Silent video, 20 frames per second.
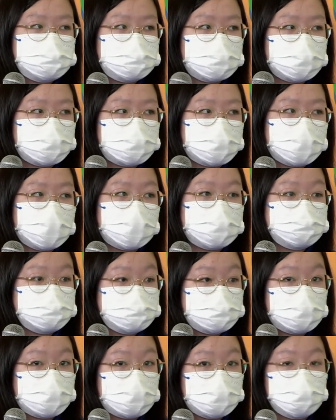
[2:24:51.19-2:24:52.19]
So we
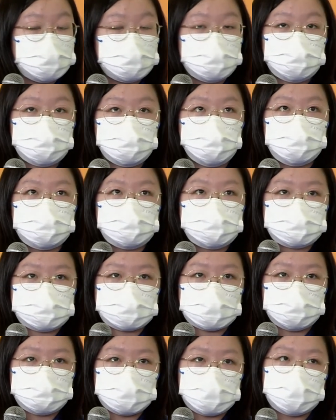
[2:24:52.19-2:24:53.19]
also
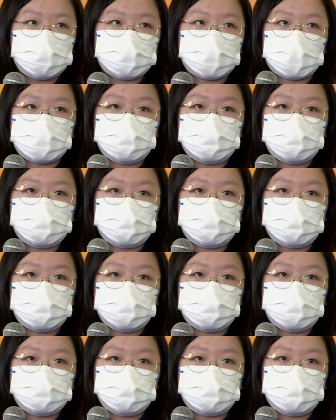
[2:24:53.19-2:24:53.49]
uh,